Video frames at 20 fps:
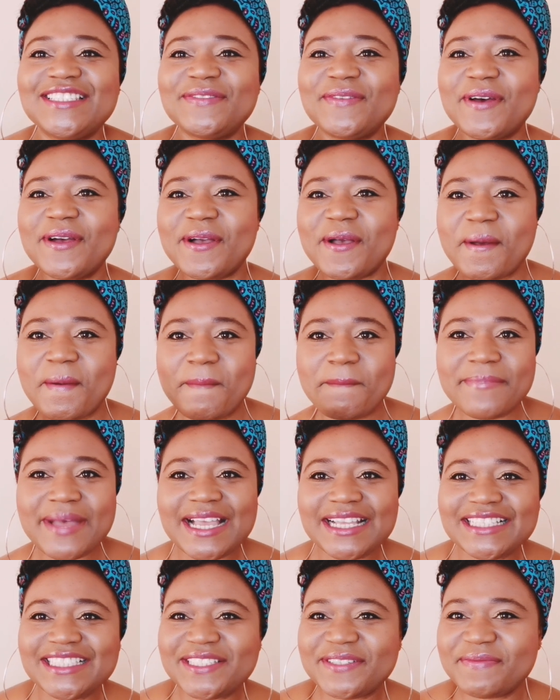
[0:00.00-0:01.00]
welcome
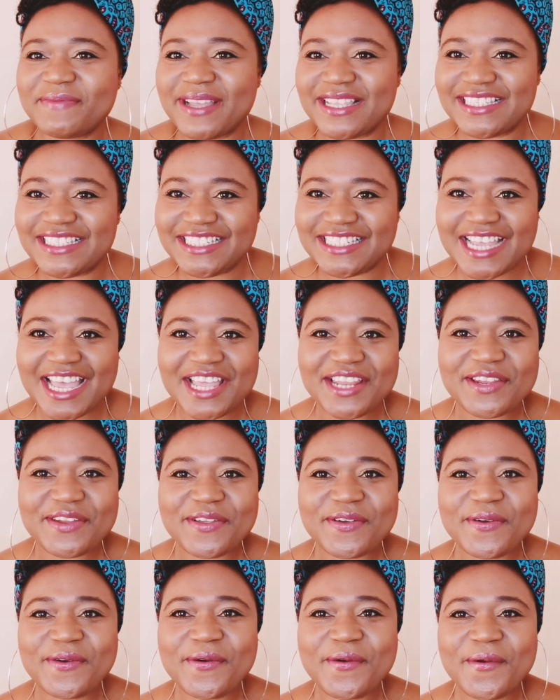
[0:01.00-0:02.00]
back to my
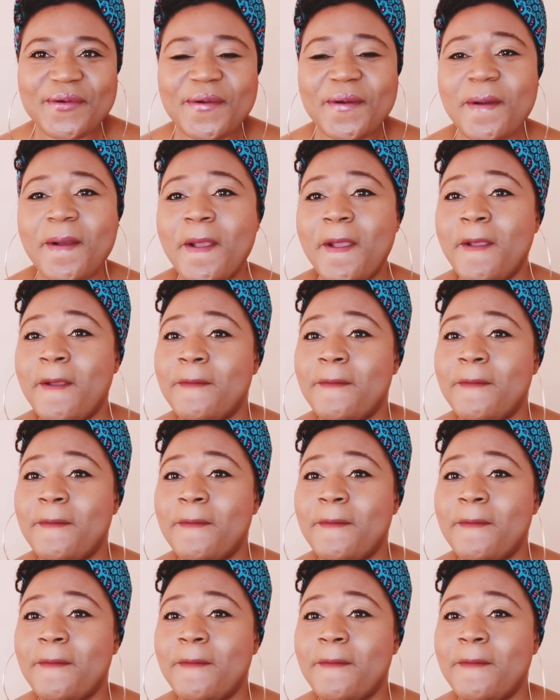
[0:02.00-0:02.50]
channel.